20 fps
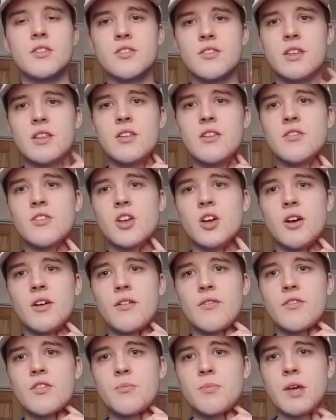Does he
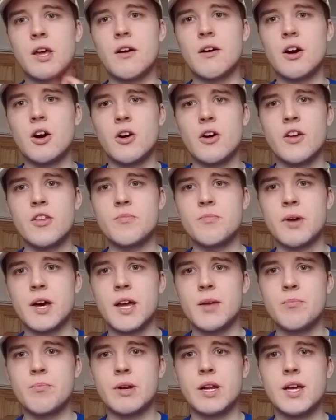deserve to be our highest
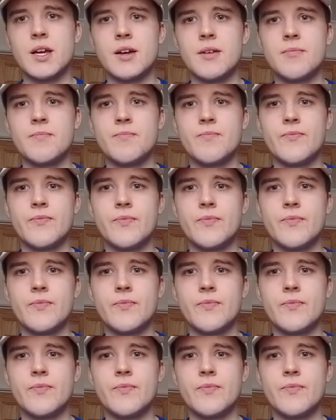paid player?